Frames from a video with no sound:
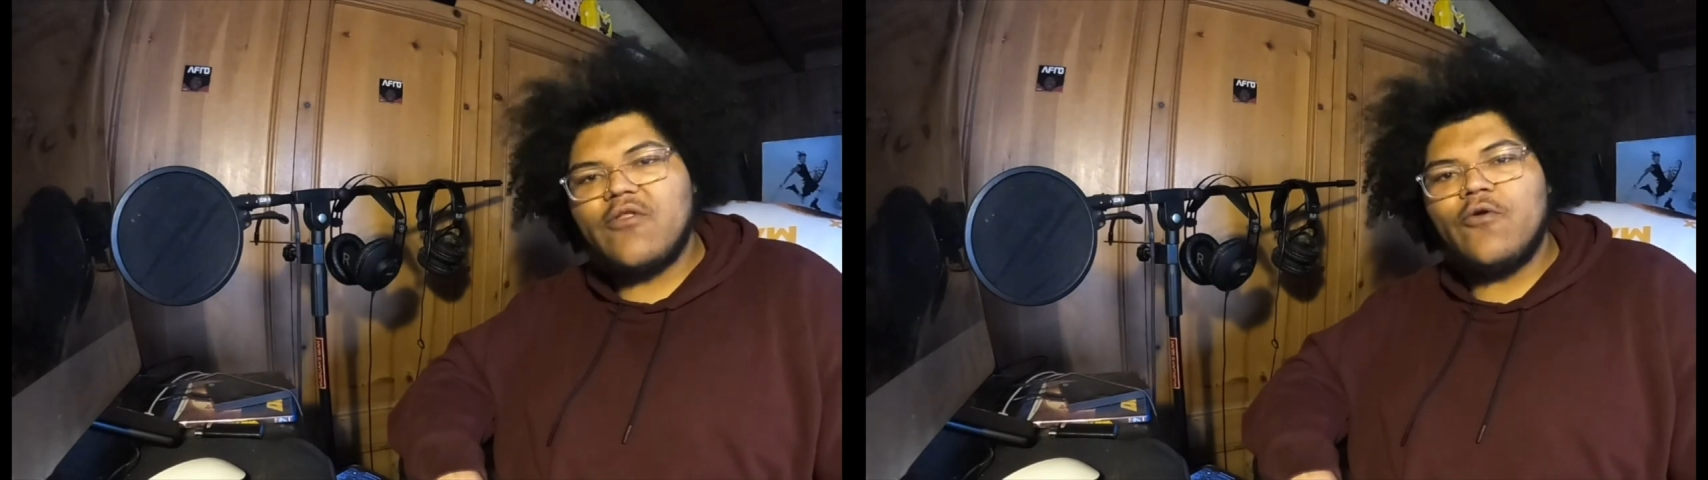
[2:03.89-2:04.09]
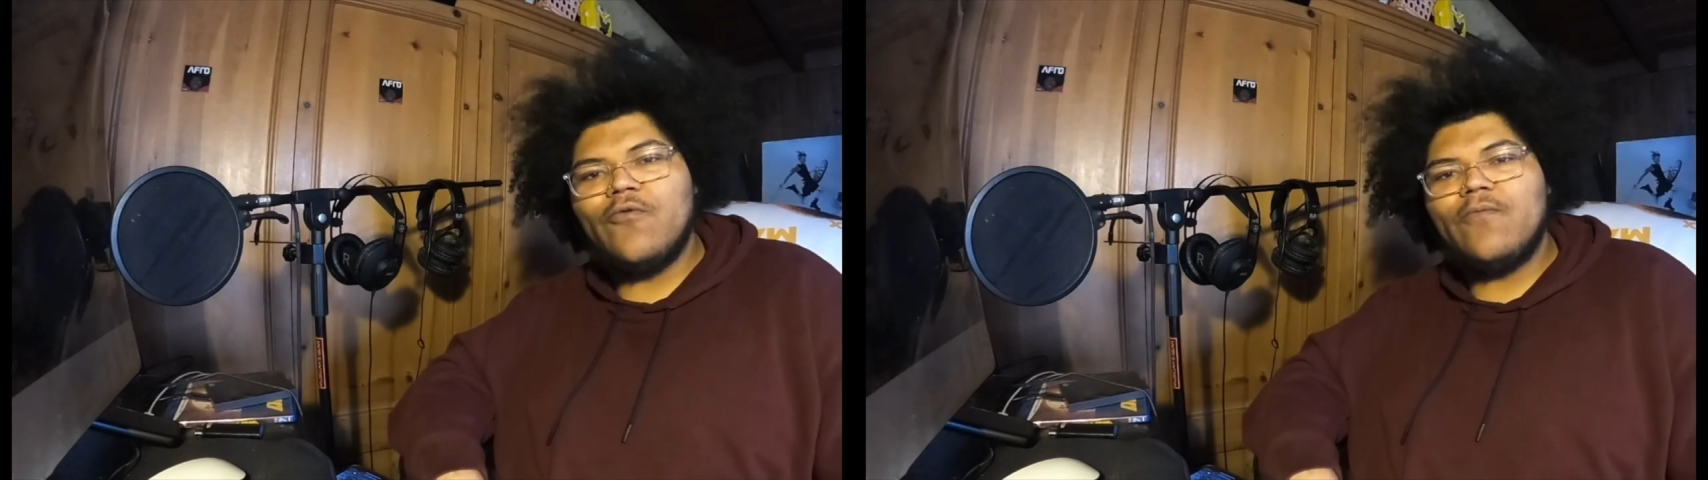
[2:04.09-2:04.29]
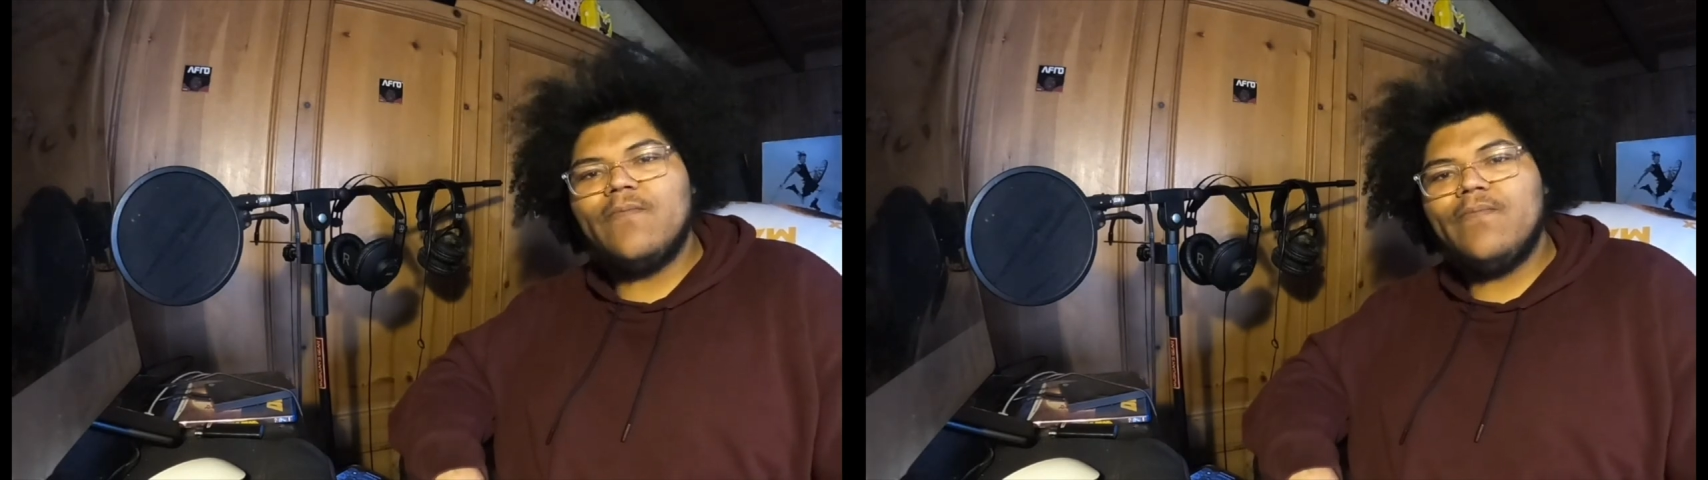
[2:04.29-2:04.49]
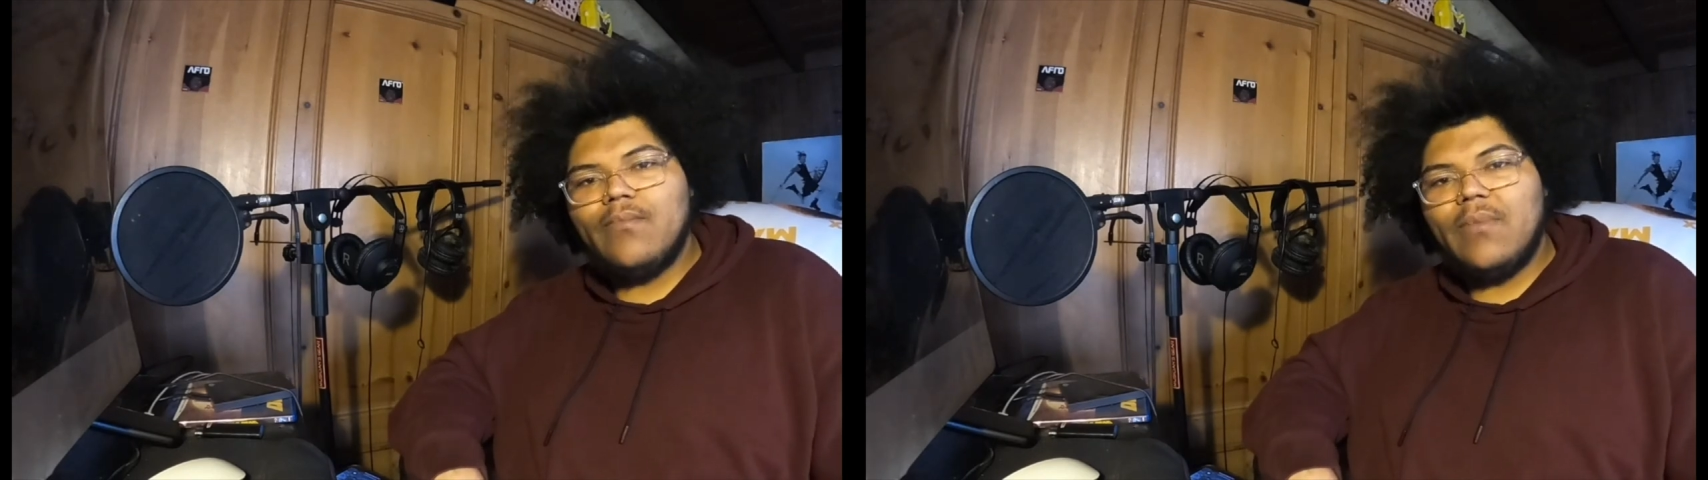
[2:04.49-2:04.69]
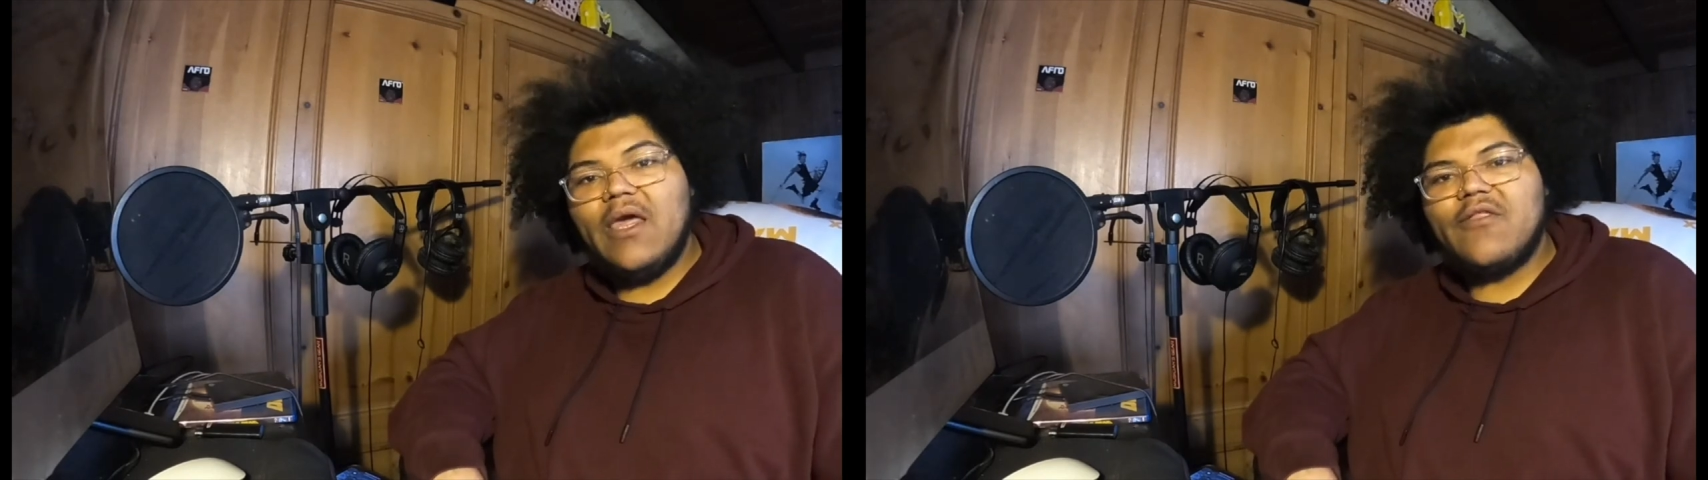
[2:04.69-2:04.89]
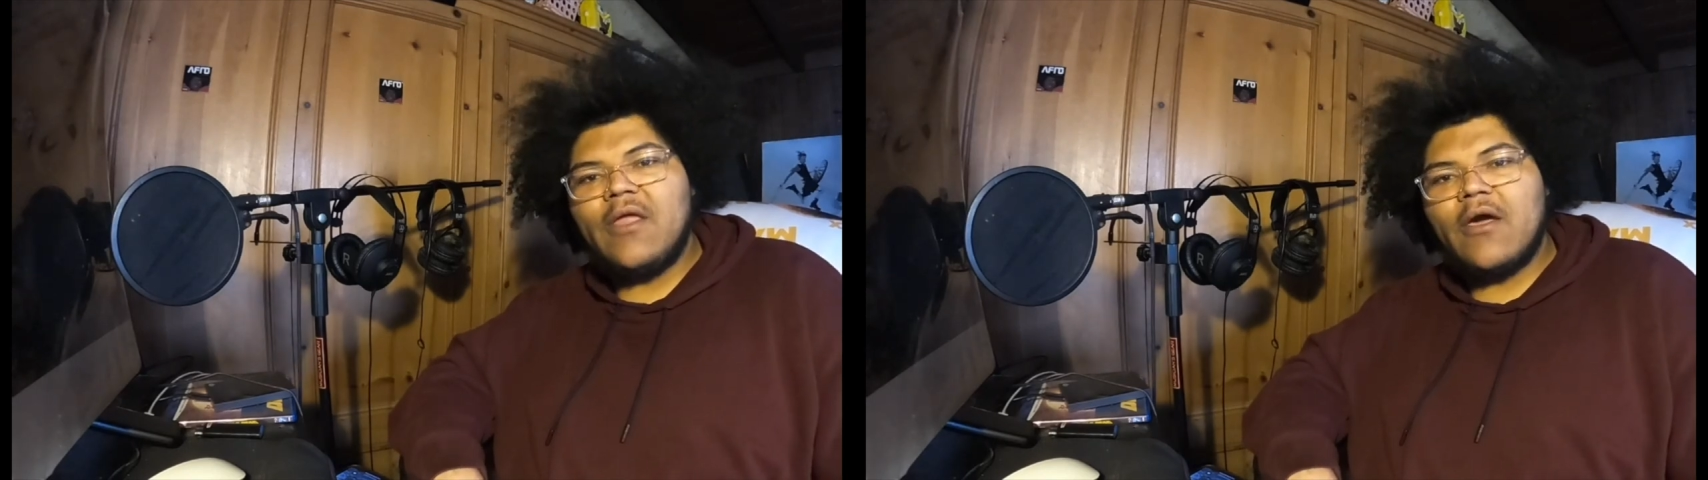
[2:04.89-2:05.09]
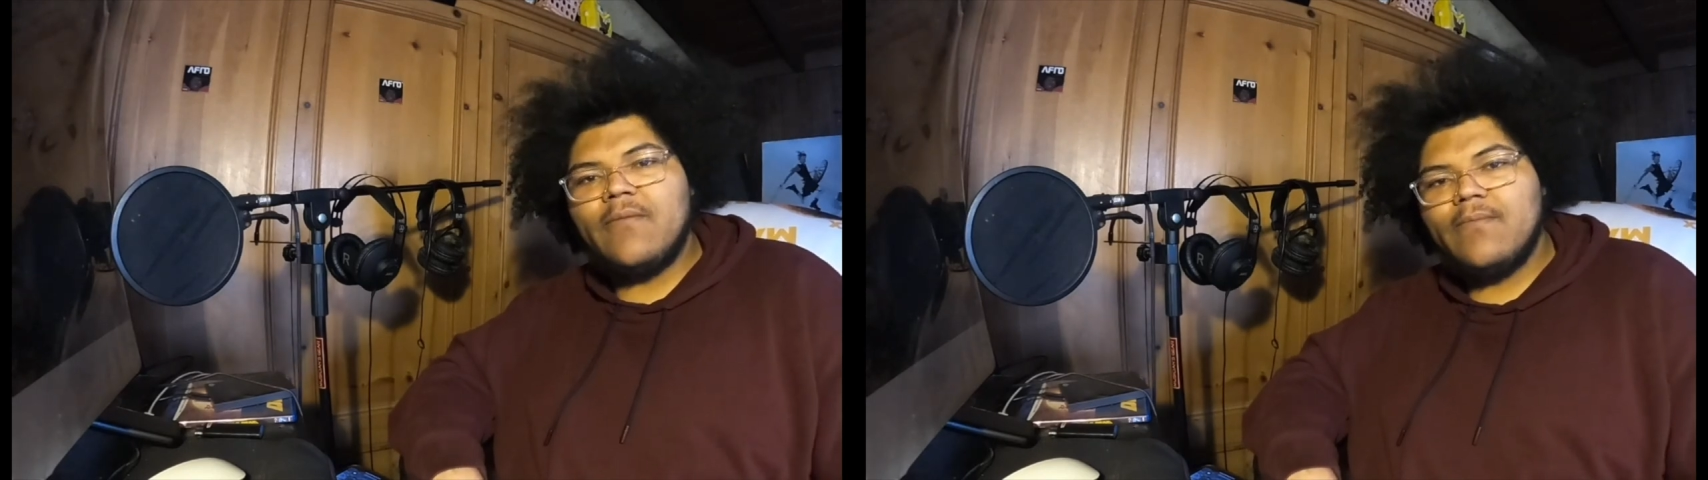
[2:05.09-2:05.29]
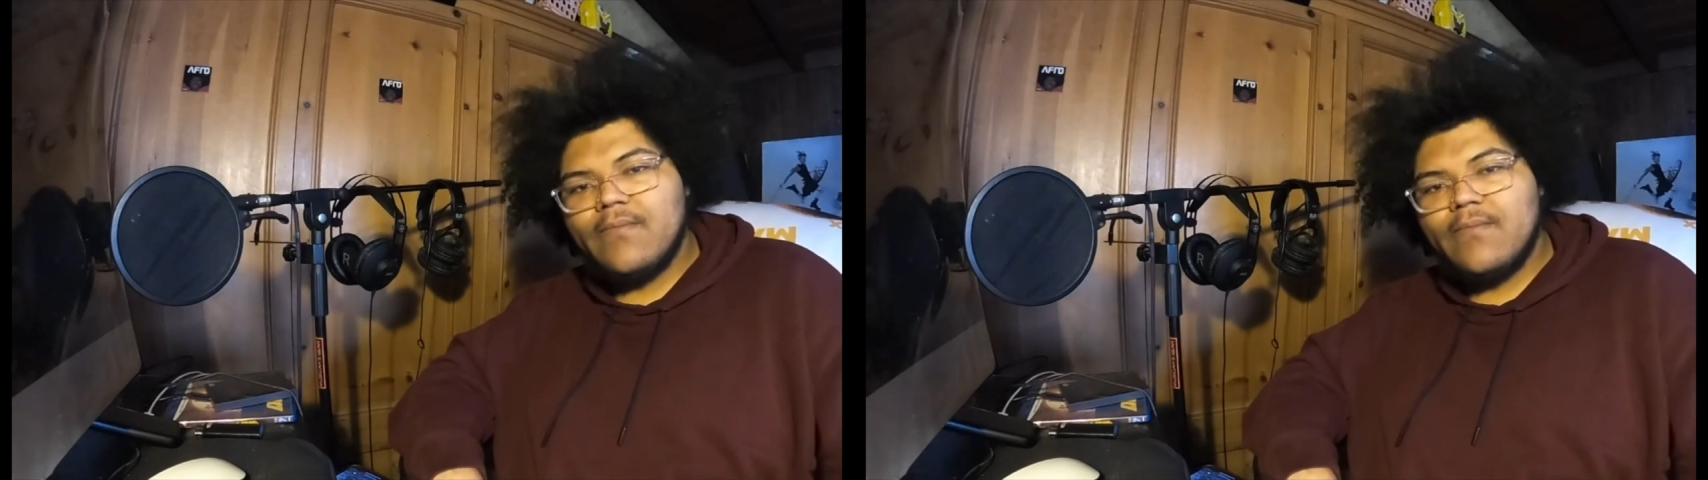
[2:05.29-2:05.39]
tuned. Peace, nigga.